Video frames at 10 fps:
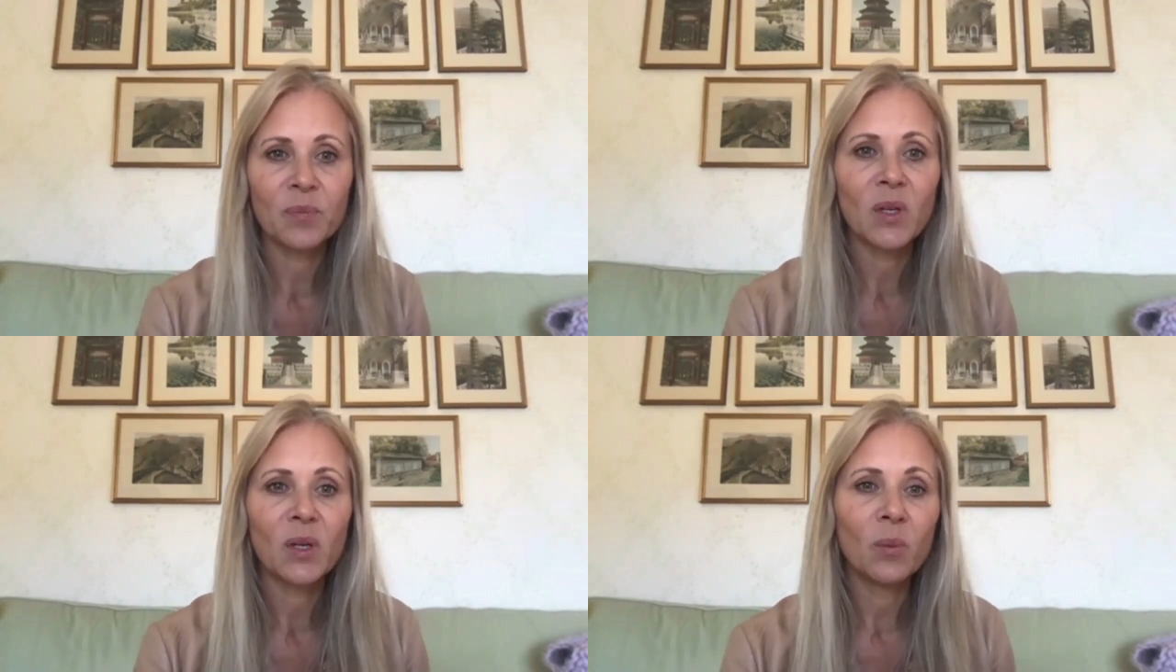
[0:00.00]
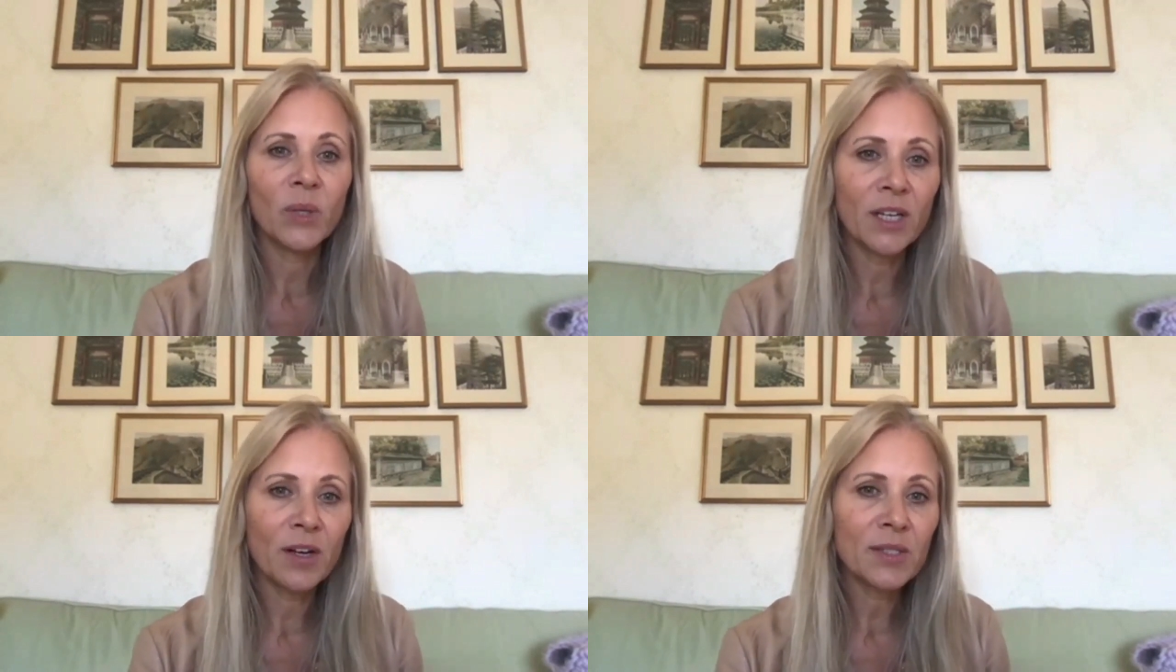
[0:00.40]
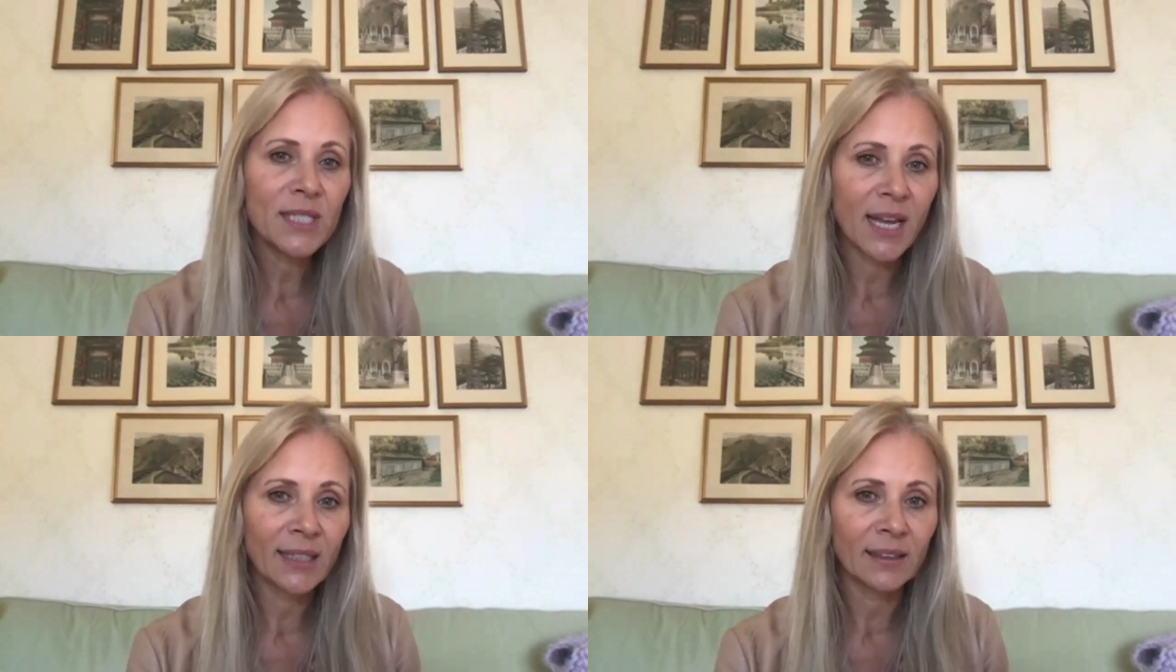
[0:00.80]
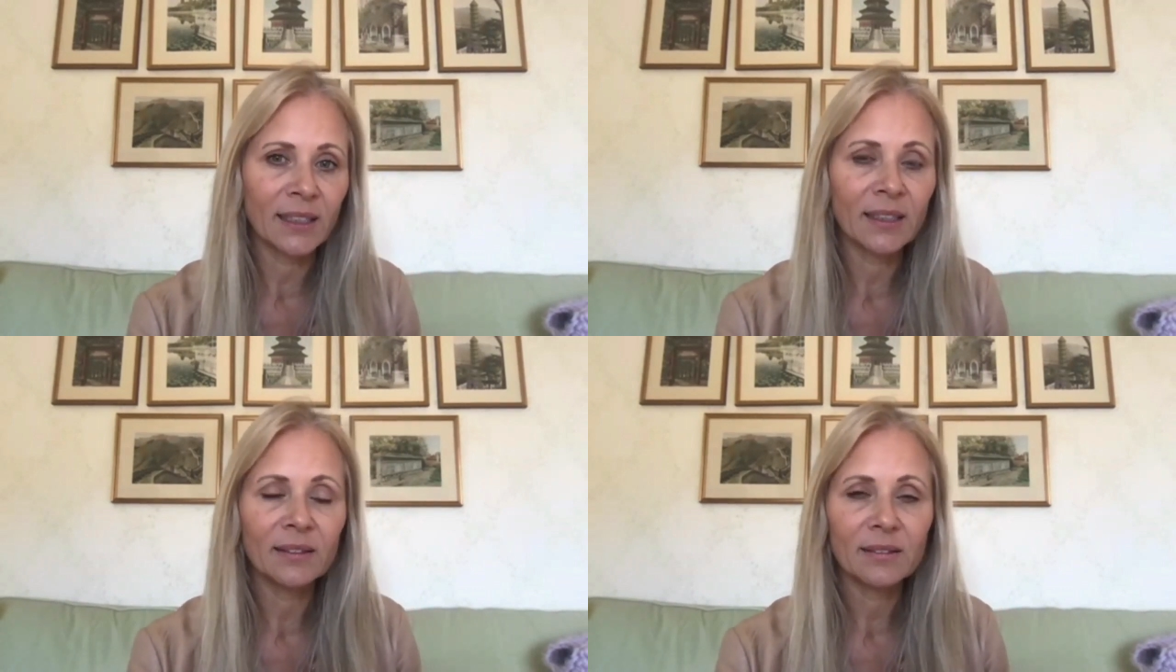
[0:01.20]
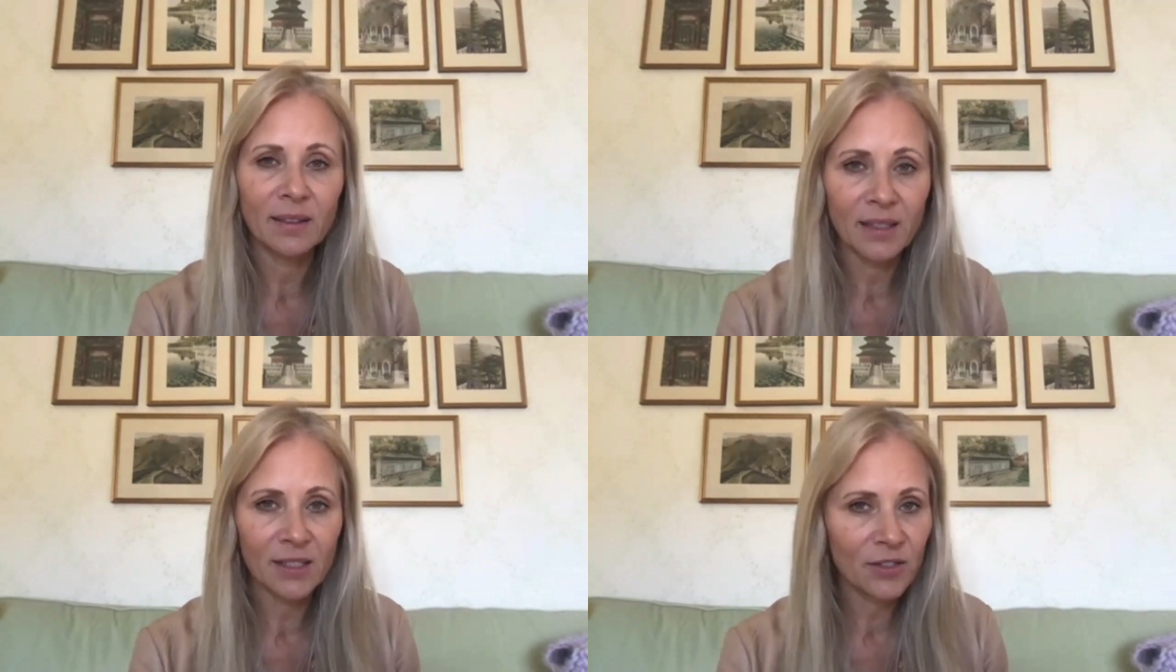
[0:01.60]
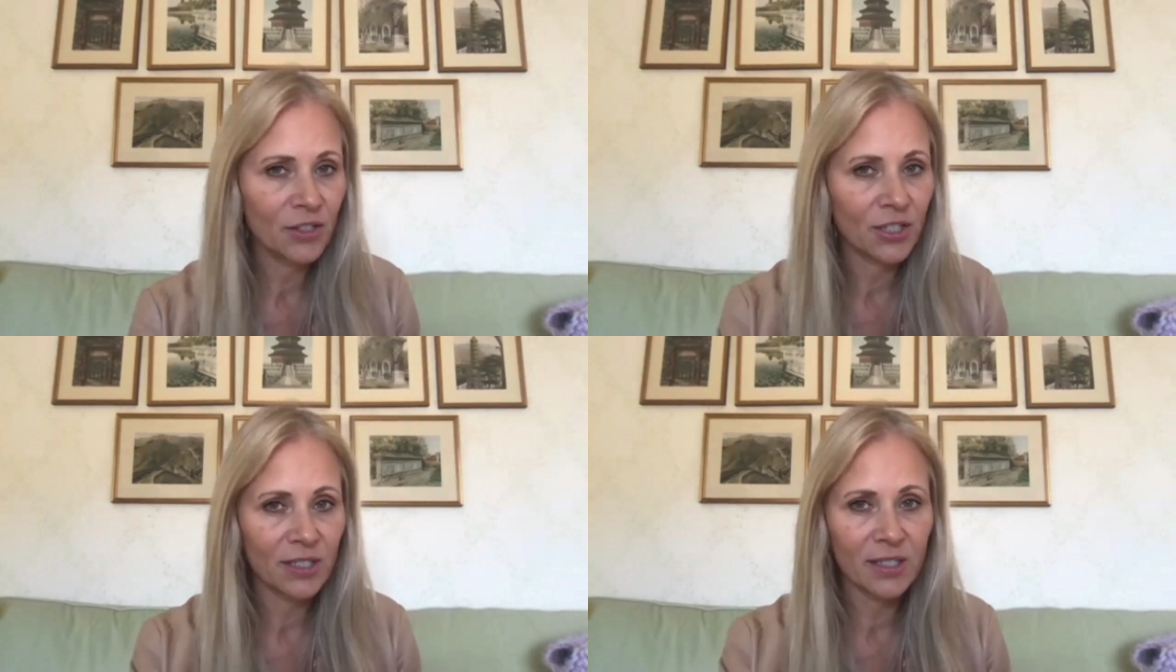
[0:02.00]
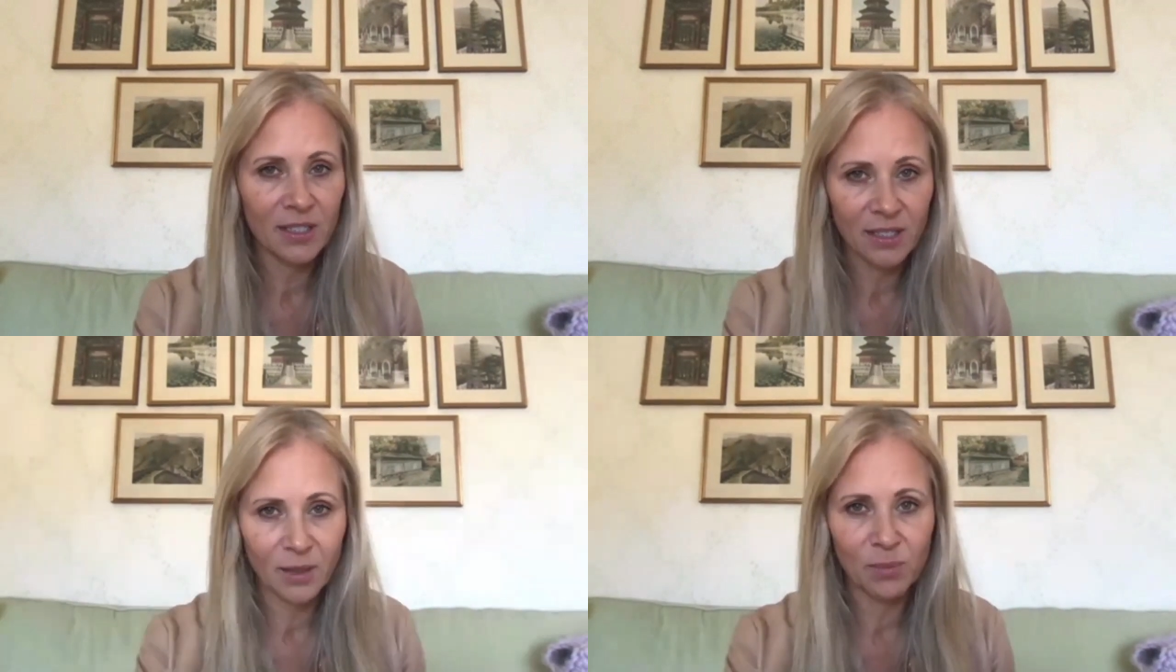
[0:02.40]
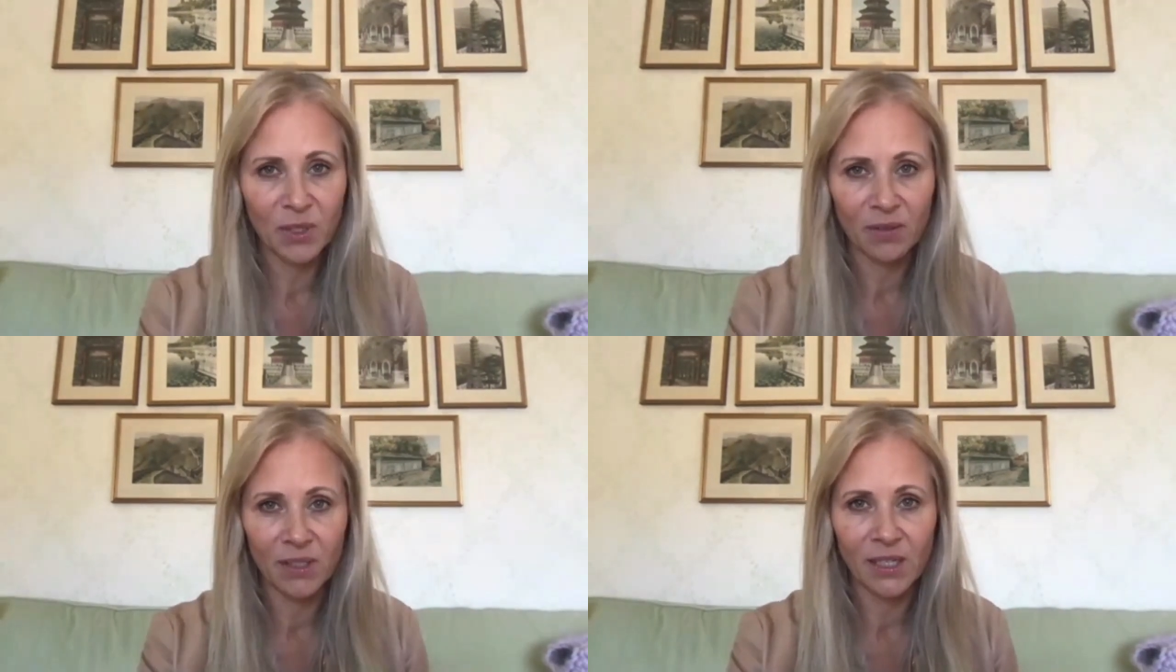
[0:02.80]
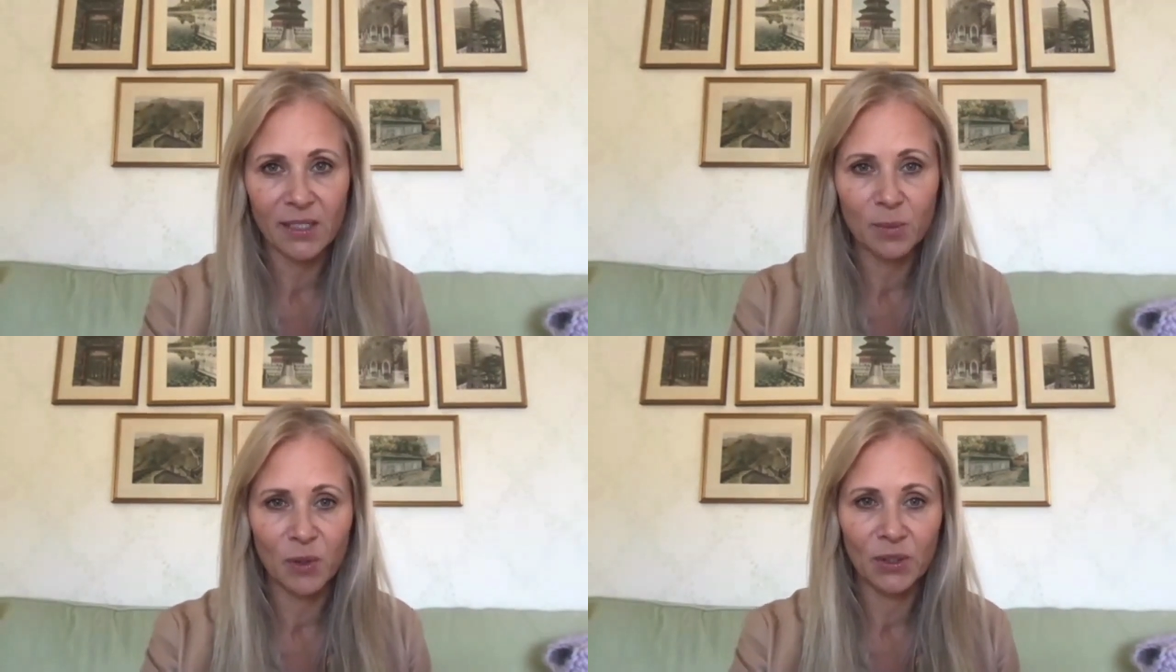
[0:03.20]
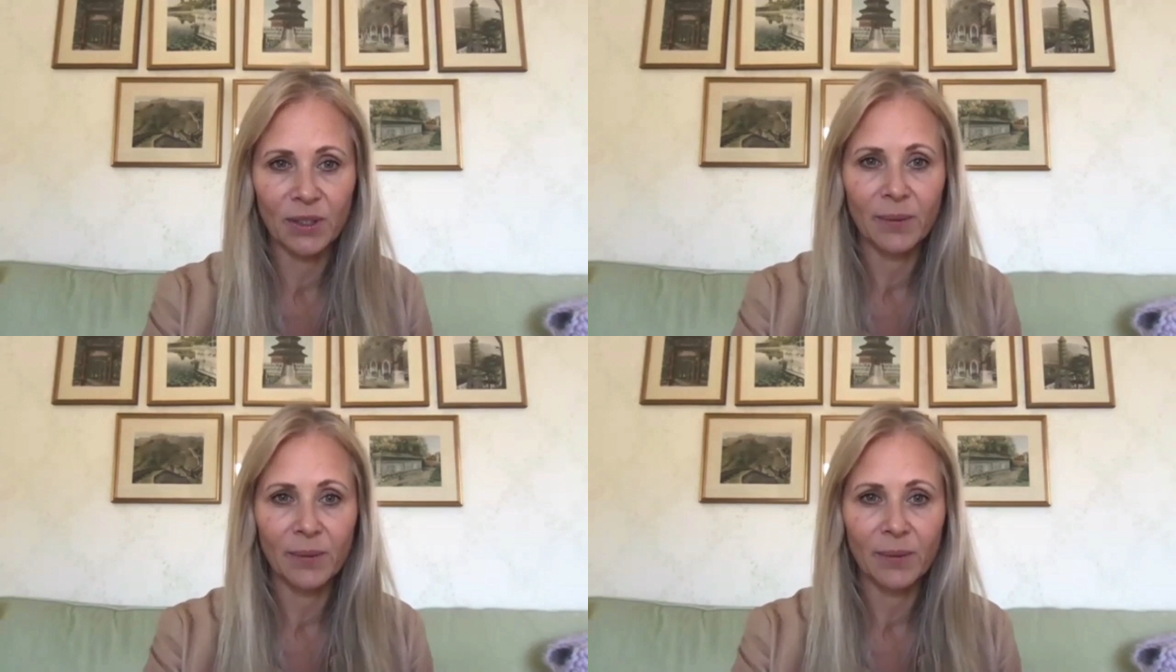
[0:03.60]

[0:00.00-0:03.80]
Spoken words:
We know, sadly, that these are just the tip of the iceberg.